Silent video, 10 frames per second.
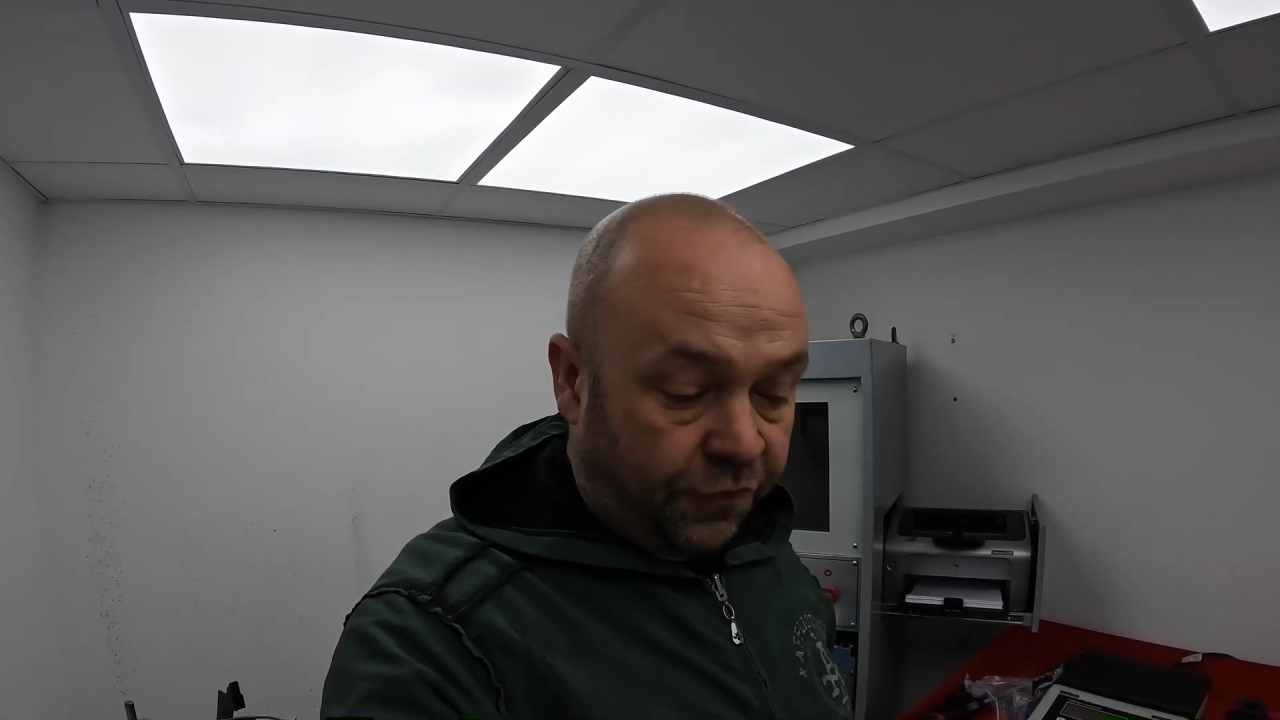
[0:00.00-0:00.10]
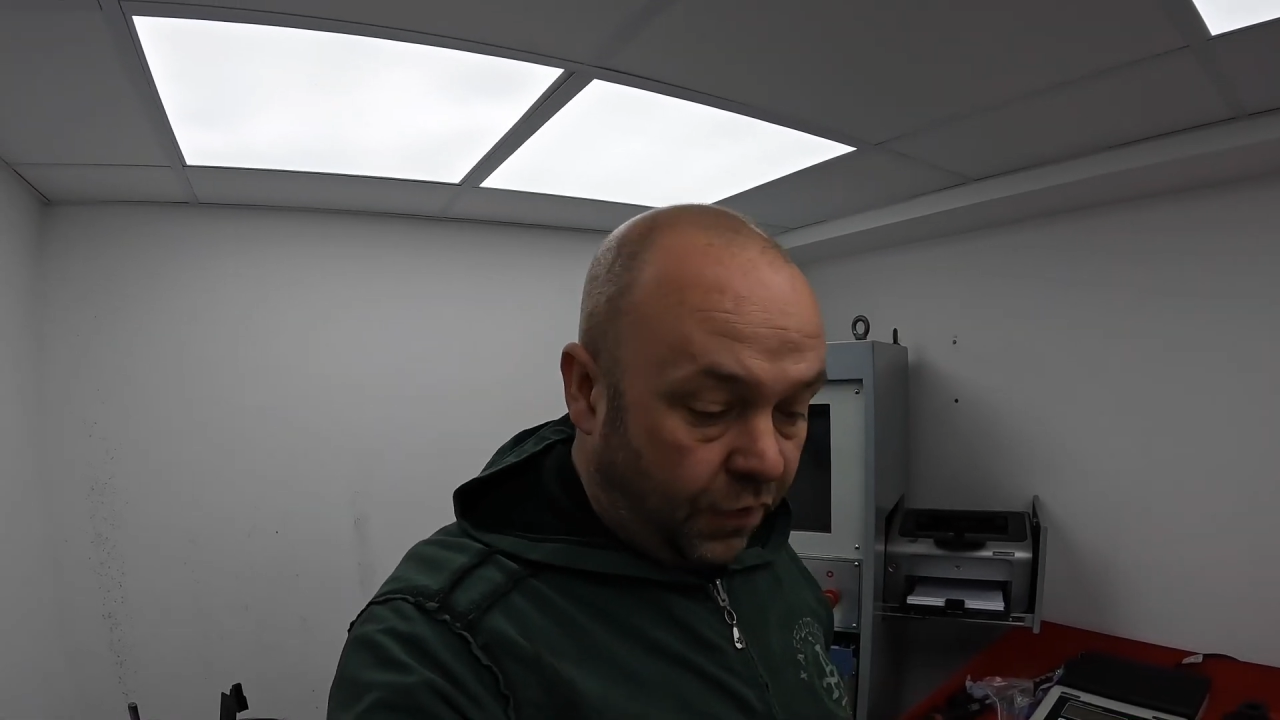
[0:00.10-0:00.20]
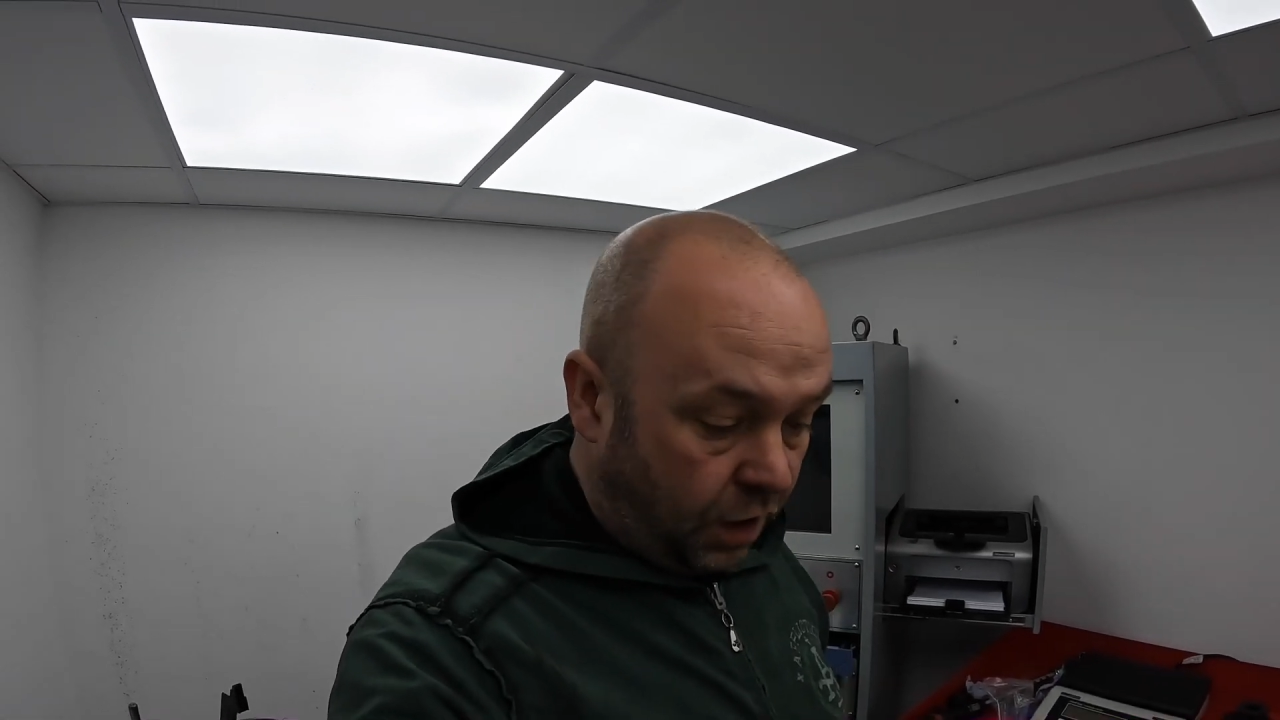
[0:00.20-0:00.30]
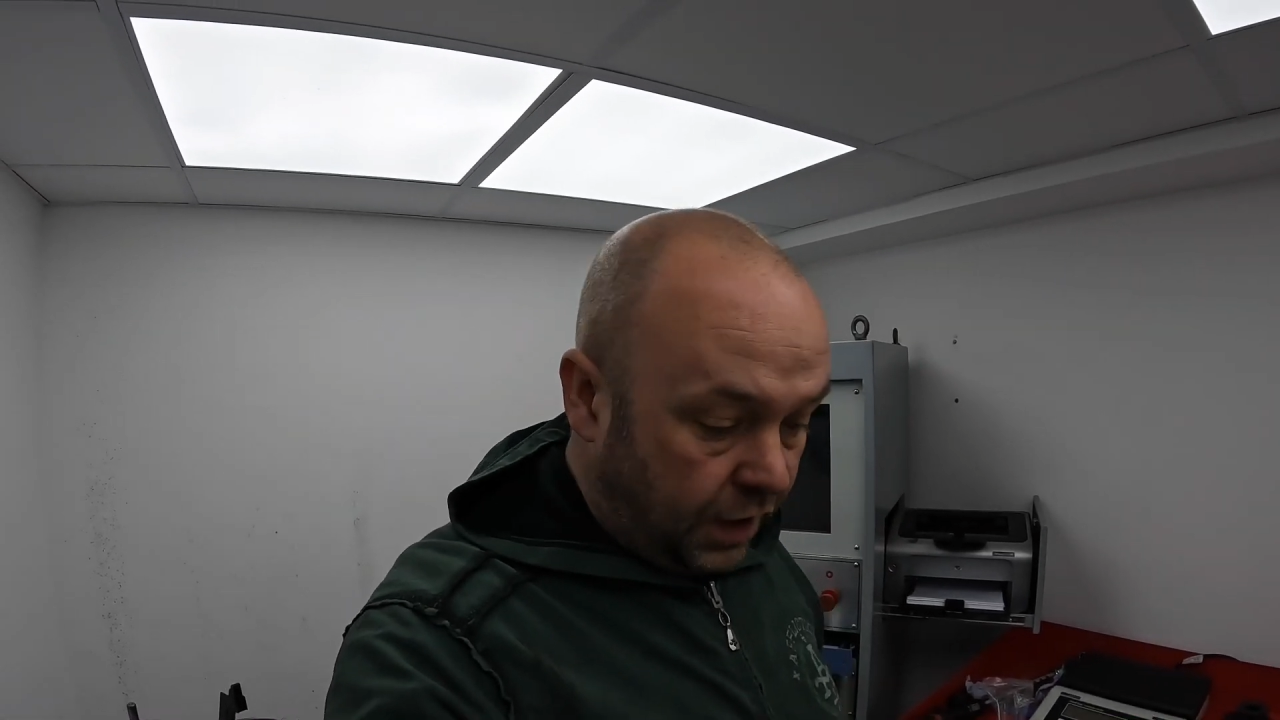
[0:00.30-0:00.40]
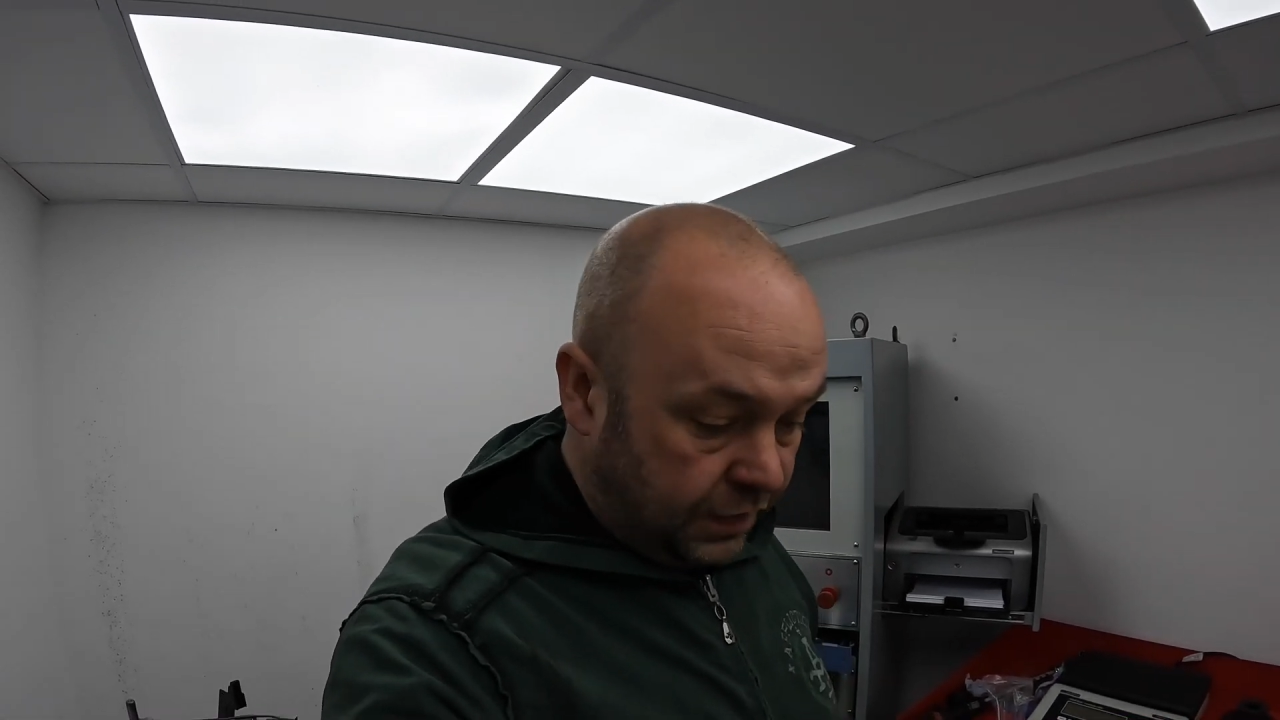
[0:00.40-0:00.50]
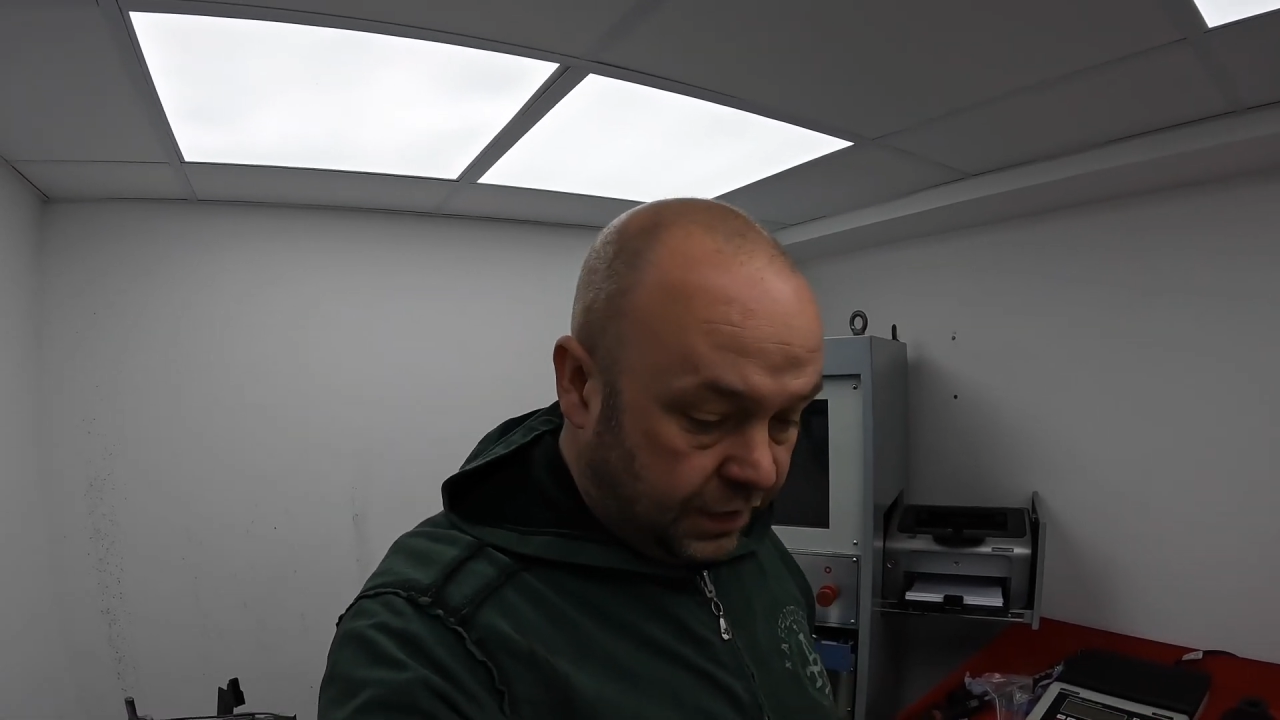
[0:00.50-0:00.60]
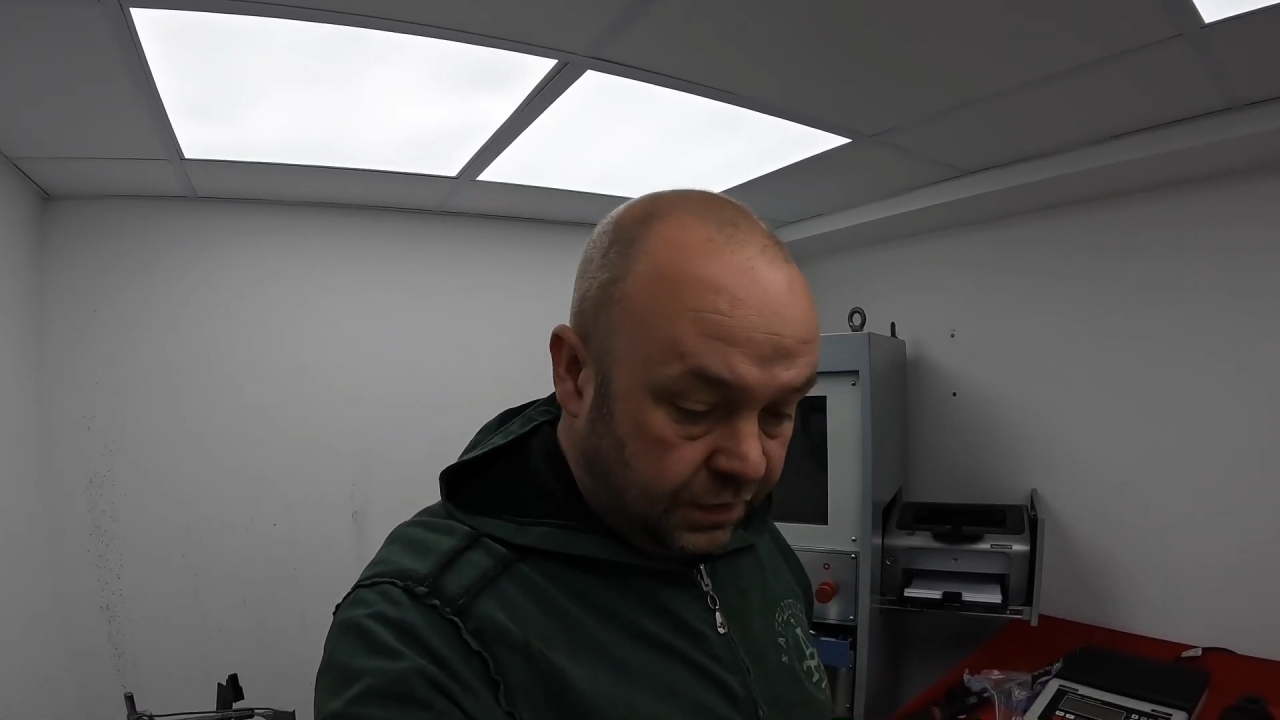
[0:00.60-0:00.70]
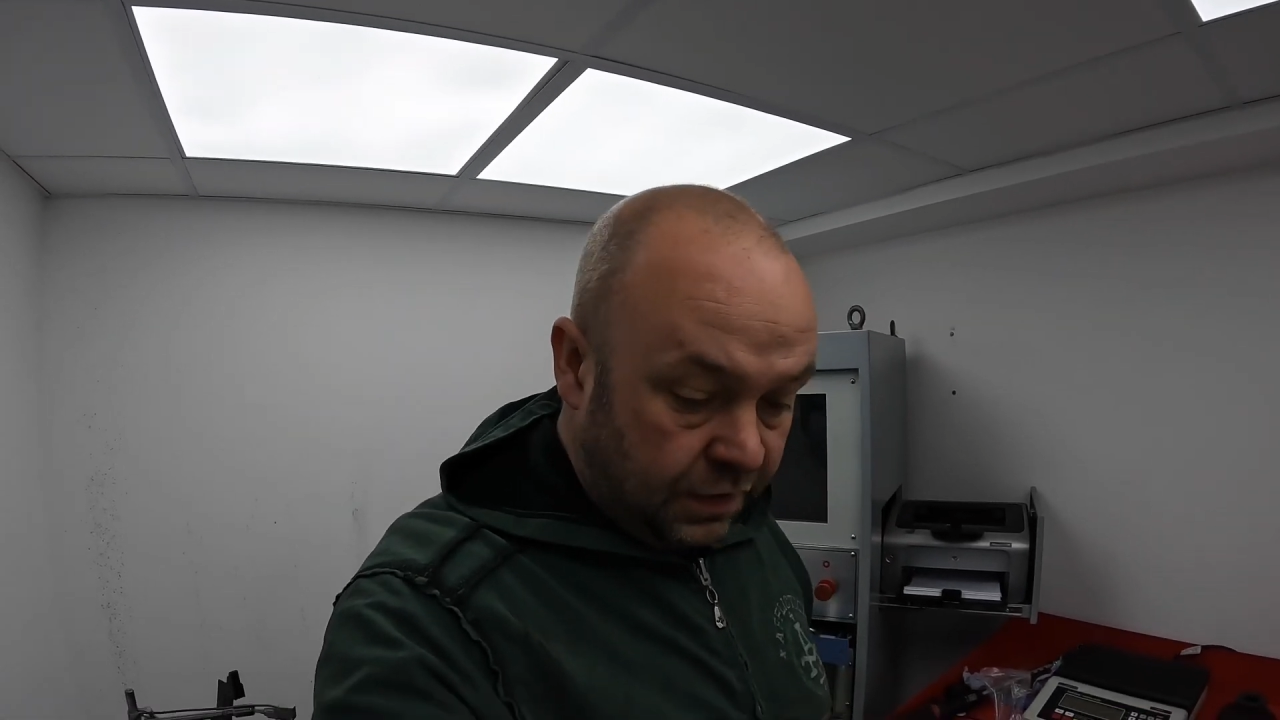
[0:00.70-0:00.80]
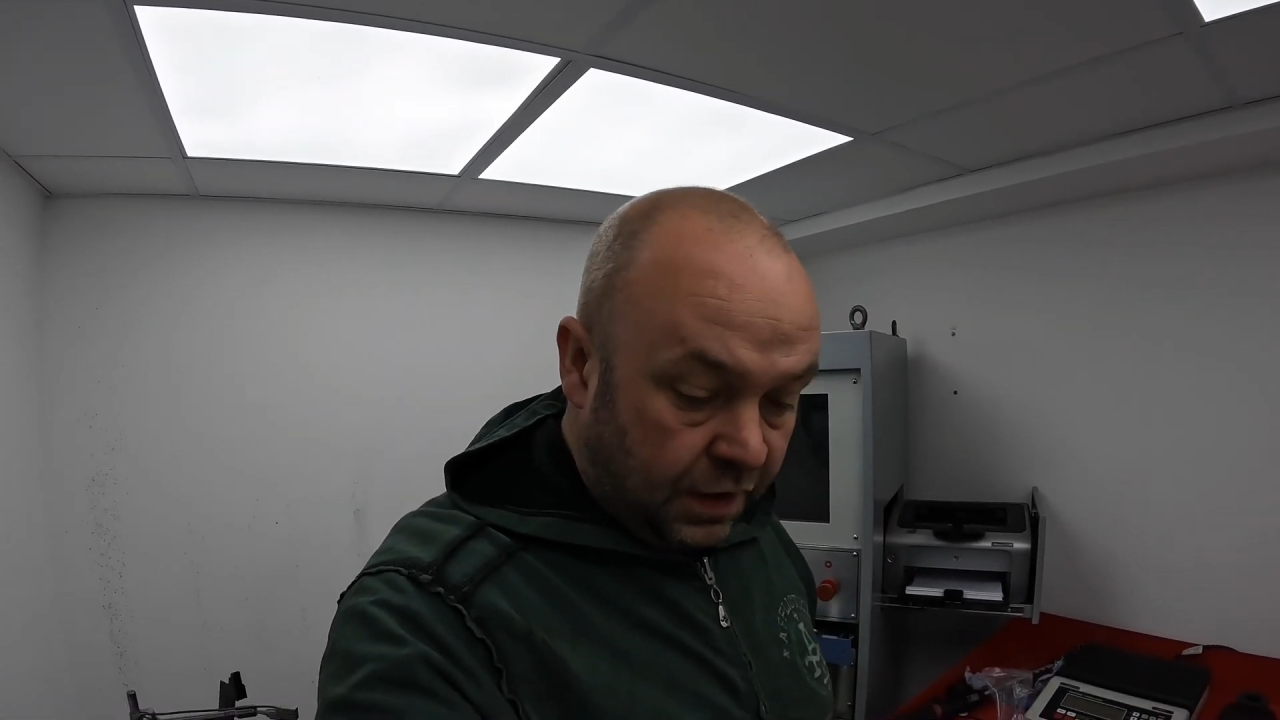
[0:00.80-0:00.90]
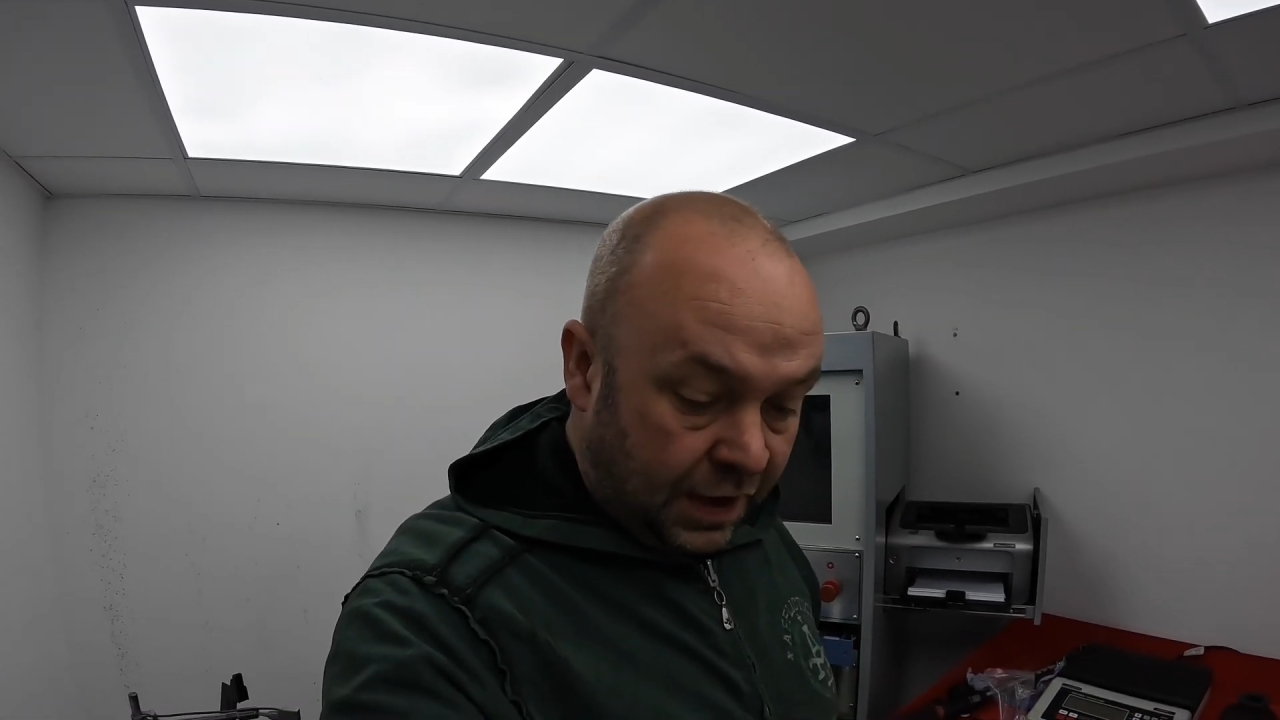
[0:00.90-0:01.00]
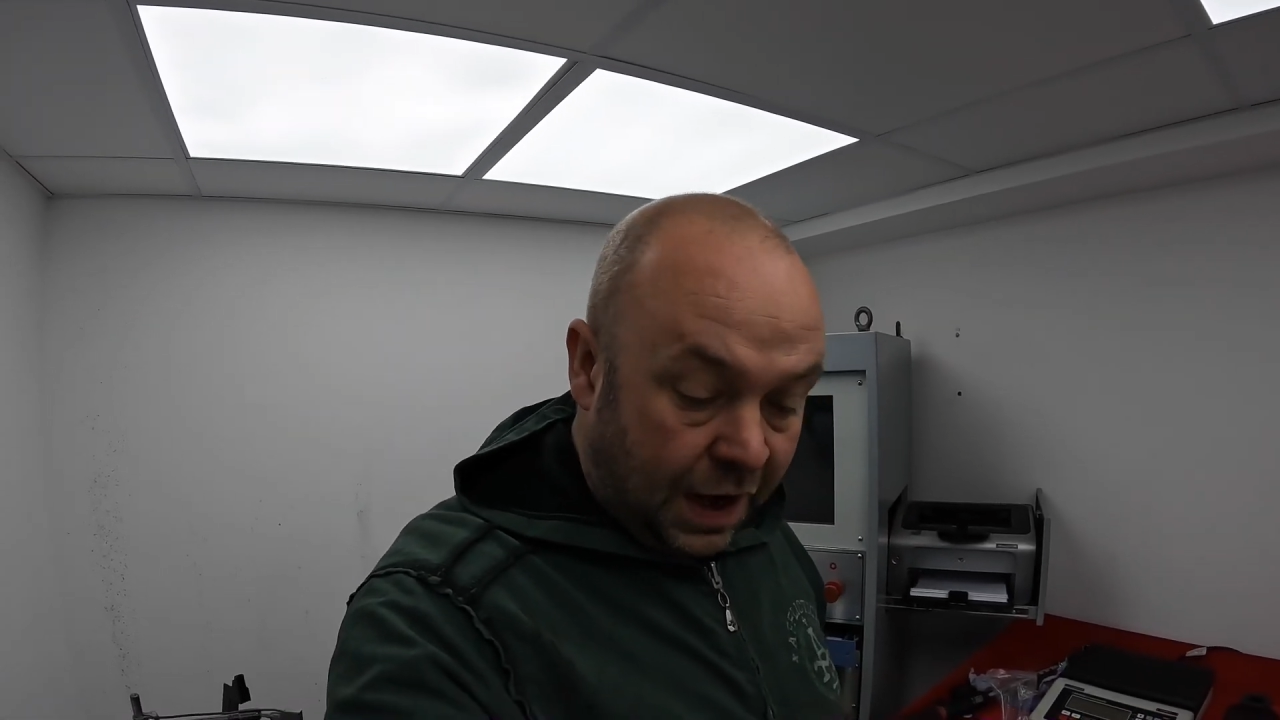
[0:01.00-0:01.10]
find and